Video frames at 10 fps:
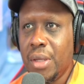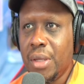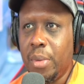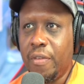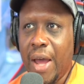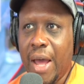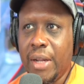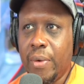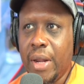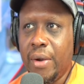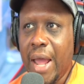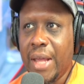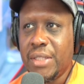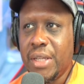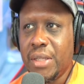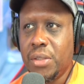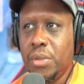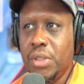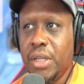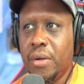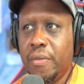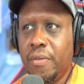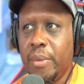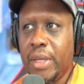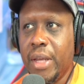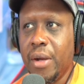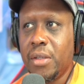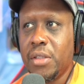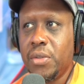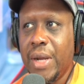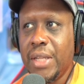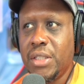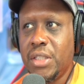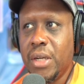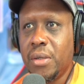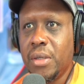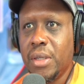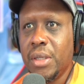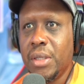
Providing greater access to gender-affirming care to transgender,